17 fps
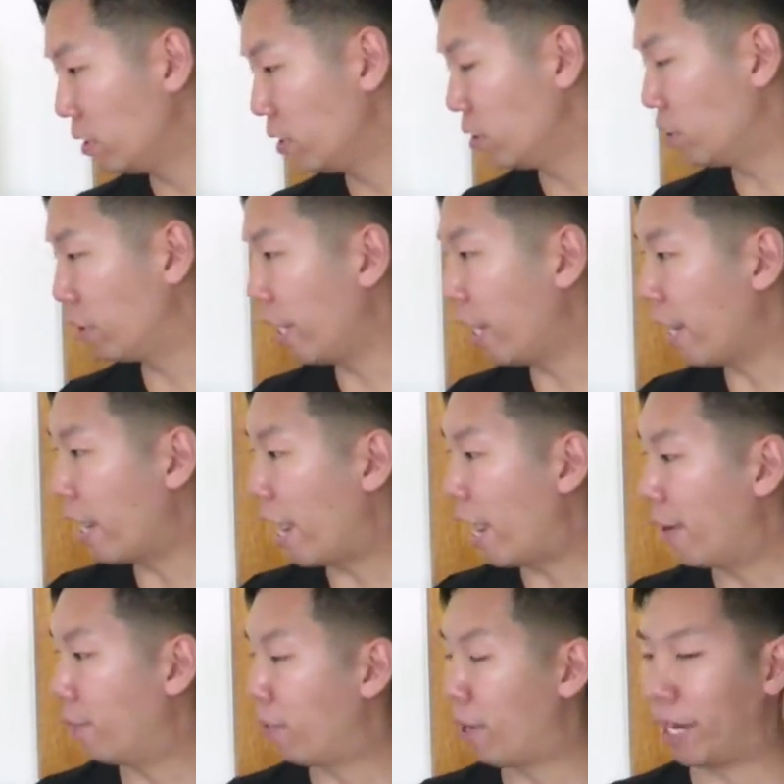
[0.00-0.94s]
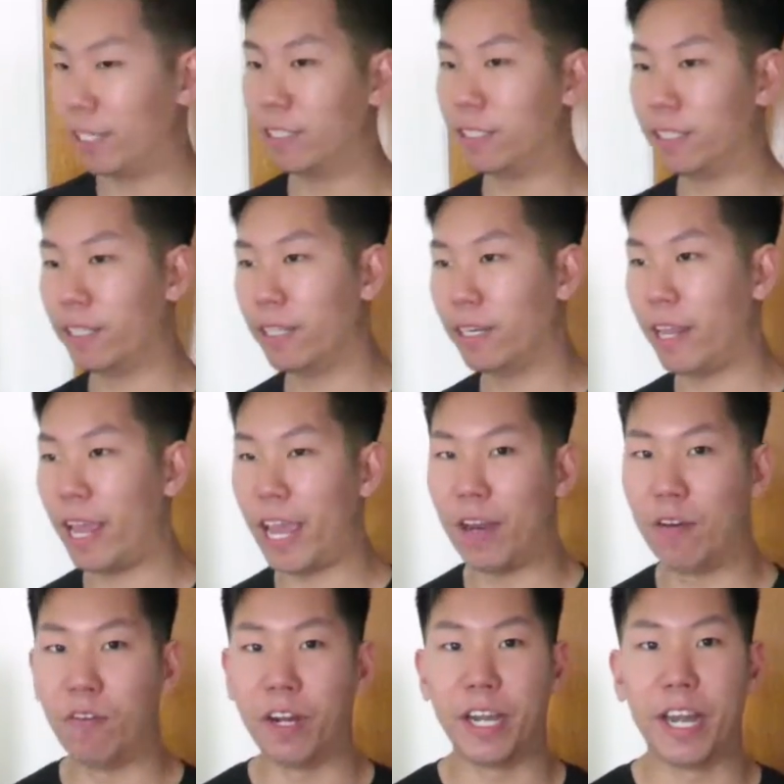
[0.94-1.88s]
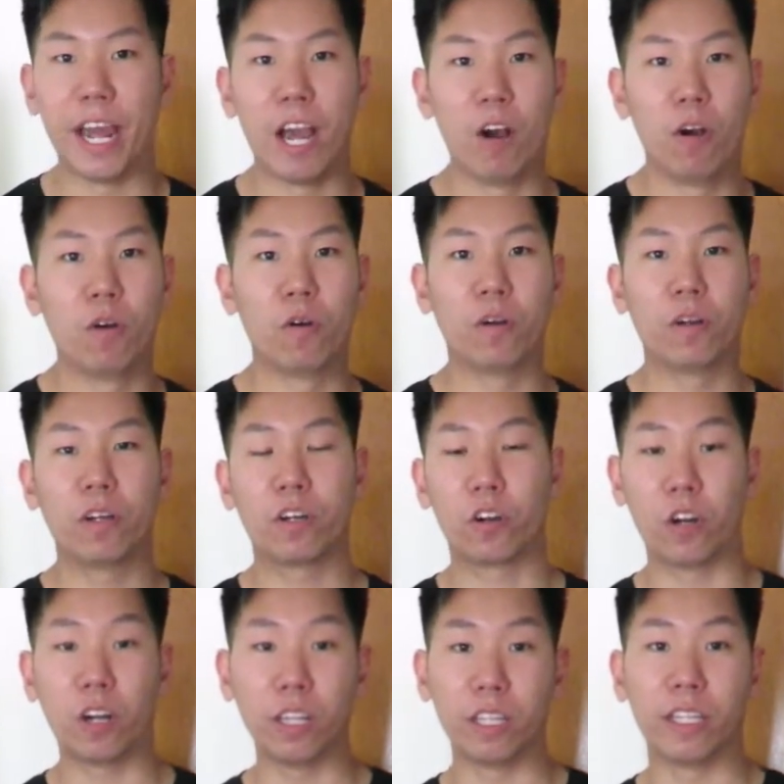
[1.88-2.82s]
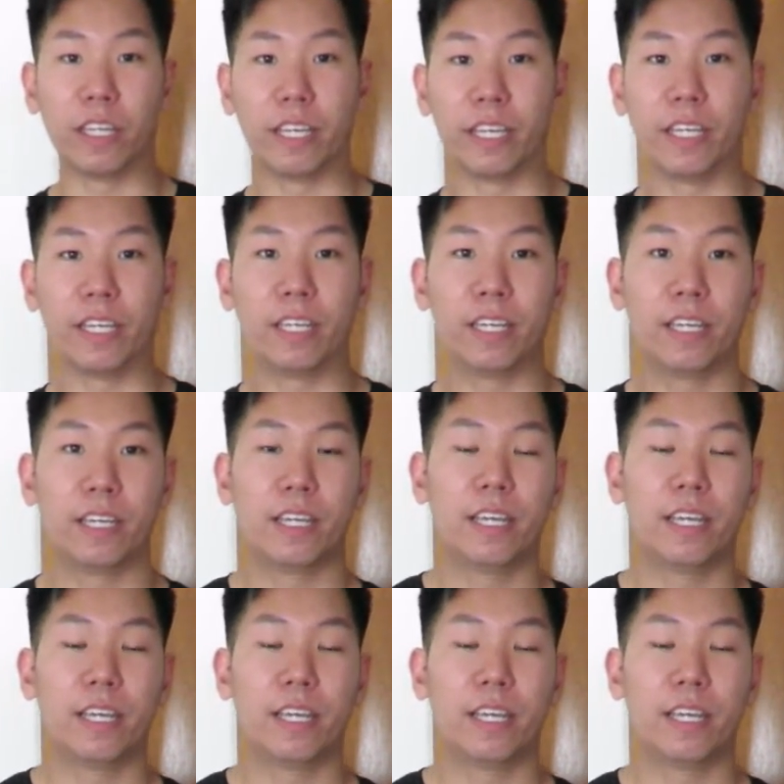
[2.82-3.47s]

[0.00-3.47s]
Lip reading: So yeah, I practice it, and right now, currently,